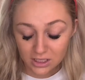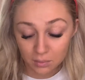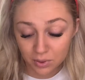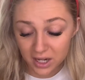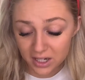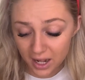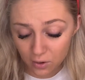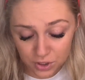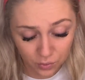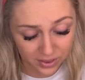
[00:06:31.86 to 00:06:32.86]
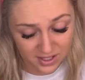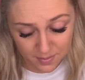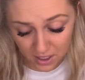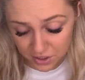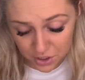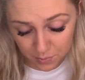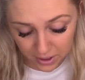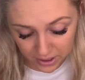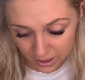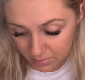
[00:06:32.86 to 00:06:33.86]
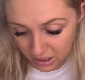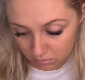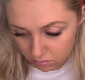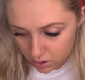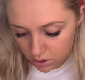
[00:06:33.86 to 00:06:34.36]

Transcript: blend it out with a sponge. But I mean,